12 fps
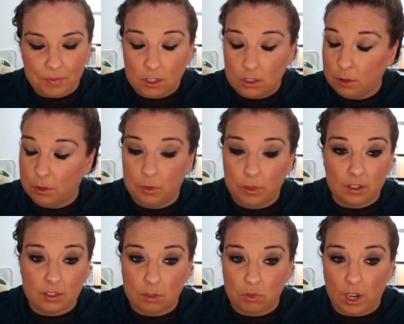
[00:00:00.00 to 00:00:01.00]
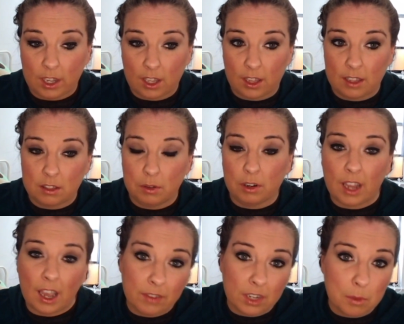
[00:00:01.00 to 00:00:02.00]
So, there's some Dragon Glass that we don't
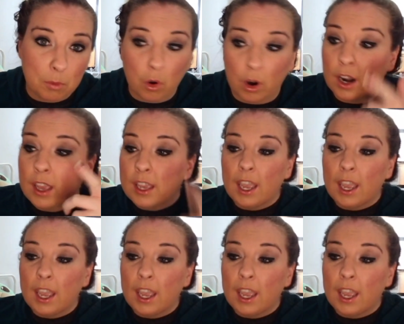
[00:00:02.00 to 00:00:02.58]
have anymore.